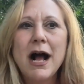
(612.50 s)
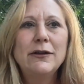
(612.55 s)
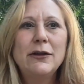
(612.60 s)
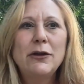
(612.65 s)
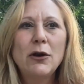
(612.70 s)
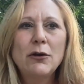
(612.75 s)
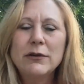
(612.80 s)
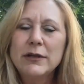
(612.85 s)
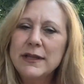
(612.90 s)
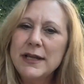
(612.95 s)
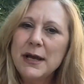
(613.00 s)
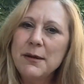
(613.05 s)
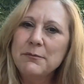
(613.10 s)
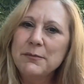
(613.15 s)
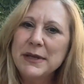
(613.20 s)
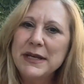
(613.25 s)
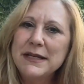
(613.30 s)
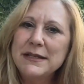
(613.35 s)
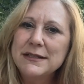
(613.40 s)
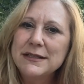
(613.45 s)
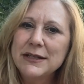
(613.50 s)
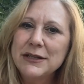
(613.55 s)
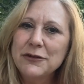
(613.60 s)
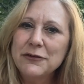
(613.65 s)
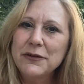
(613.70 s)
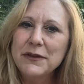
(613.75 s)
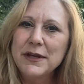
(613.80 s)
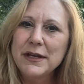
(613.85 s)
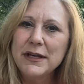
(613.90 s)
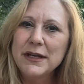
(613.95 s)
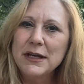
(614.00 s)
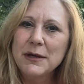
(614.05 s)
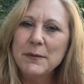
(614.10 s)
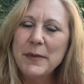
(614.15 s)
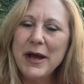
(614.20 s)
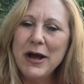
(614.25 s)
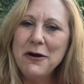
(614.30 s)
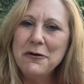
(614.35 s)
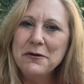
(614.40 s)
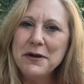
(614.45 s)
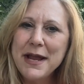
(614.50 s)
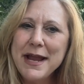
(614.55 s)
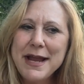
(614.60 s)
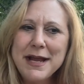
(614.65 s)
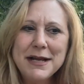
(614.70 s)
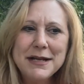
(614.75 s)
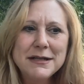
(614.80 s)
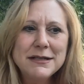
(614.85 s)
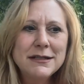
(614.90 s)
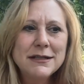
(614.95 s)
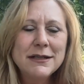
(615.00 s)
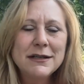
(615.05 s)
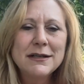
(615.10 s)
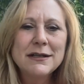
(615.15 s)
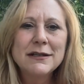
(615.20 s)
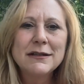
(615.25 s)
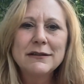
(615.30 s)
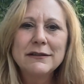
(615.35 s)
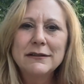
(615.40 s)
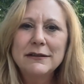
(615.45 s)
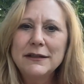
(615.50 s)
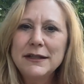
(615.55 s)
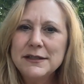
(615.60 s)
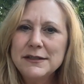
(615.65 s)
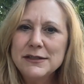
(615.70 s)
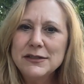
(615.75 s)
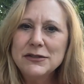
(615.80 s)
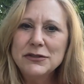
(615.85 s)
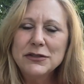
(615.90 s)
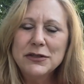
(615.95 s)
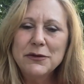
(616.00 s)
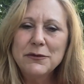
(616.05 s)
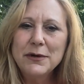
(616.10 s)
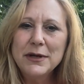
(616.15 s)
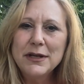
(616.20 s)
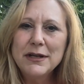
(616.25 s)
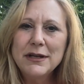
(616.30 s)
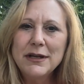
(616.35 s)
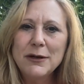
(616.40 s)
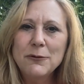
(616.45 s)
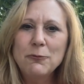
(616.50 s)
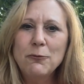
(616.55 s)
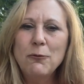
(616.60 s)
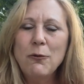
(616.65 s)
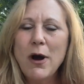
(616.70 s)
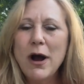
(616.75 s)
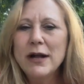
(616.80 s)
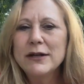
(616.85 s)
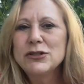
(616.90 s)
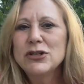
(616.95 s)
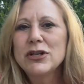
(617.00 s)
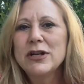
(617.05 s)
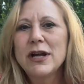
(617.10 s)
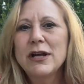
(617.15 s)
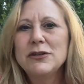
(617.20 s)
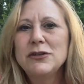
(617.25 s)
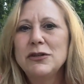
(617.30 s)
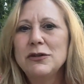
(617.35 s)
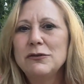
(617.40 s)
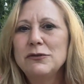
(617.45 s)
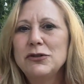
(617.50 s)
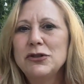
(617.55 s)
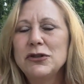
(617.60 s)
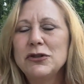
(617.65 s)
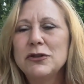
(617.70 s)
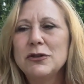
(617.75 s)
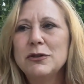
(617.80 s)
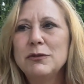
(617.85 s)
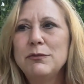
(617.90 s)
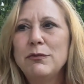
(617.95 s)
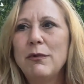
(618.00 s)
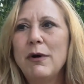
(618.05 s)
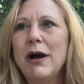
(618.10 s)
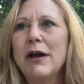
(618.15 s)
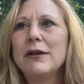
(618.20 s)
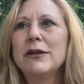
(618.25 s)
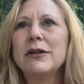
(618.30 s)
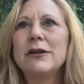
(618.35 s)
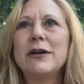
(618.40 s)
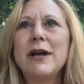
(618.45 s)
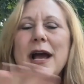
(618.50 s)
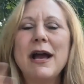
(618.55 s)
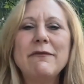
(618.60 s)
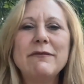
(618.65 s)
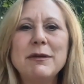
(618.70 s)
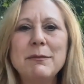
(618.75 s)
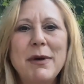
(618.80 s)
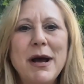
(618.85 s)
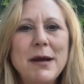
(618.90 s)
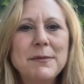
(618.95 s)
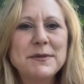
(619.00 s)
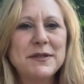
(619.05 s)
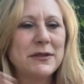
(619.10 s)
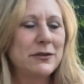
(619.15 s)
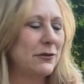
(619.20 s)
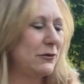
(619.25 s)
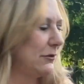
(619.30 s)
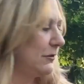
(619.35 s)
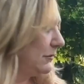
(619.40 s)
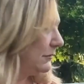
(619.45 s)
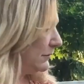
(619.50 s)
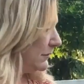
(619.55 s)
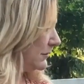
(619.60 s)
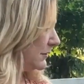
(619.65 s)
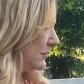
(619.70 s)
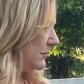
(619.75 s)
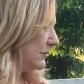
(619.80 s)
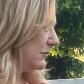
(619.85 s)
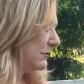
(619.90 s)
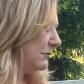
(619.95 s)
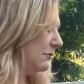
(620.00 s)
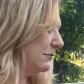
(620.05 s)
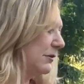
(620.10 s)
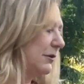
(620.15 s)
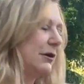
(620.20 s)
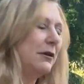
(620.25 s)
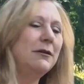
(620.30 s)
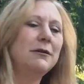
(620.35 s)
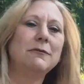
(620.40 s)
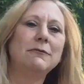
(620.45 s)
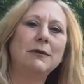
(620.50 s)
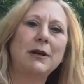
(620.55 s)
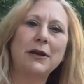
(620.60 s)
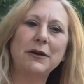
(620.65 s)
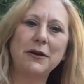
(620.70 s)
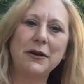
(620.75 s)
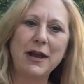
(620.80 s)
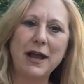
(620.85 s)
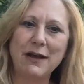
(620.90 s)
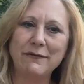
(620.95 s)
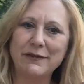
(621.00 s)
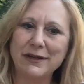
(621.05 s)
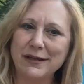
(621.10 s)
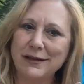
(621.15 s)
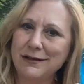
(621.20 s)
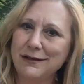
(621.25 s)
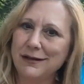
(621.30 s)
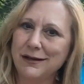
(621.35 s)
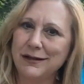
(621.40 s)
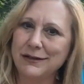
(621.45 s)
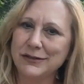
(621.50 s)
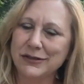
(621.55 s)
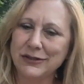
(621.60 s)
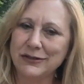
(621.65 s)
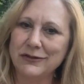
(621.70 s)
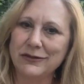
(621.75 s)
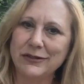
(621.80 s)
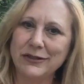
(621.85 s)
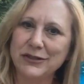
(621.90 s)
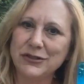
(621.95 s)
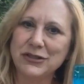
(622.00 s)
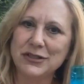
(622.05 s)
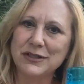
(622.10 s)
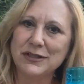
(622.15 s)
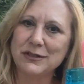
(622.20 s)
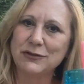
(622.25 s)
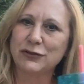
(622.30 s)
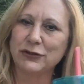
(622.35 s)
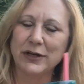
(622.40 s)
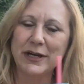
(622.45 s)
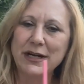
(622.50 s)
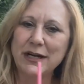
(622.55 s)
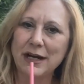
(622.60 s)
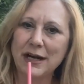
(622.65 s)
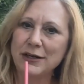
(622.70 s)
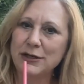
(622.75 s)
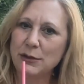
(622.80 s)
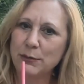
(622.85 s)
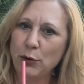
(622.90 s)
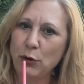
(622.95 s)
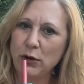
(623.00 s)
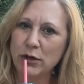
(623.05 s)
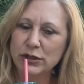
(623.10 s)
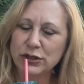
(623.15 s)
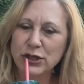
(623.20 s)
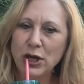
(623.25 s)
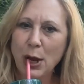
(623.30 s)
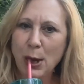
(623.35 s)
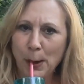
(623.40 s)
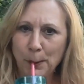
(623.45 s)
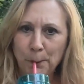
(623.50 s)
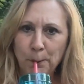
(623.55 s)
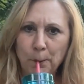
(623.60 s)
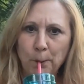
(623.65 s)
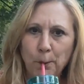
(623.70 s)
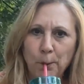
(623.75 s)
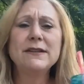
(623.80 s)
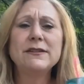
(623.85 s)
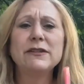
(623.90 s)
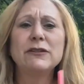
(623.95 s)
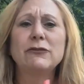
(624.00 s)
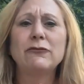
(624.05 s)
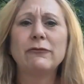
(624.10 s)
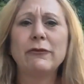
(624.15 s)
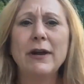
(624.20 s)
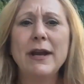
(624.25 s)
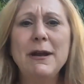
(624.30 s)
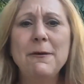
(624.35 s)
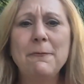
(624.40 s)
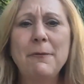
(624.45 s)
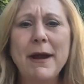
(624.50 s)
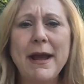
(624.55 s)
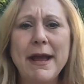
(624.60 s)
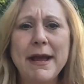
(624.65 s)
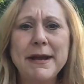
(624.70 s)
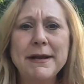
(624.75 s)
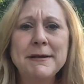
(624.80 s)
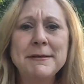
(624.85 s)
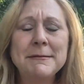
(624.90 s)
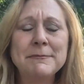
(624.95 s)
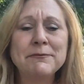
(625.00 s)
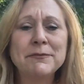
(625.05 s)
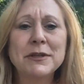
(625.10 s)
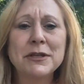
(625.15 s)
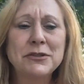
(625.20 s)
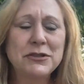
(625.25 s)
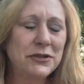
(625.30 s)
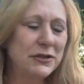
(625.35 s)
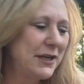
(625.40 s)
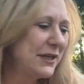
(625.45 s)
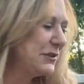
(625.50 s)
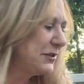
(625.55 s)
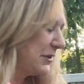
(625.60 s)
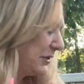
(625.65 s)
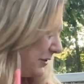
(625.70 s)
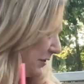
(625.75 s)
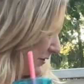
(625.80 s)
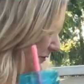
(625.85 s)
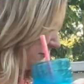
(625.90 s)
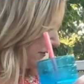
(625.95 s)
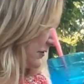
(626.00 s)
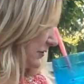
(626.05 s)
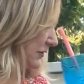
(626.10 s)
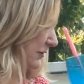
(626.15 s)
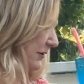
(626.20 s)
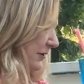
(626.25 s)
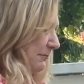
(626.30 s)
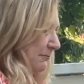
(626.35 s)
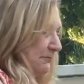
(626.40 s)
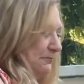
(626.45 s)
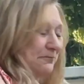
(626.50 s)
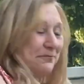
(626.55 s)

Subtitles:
go to that piece that you're thinking about and listen to it and watch it on YouTube while you're having a popsicle or while you're having a delicious drink on your porch. It's a great way to get to use your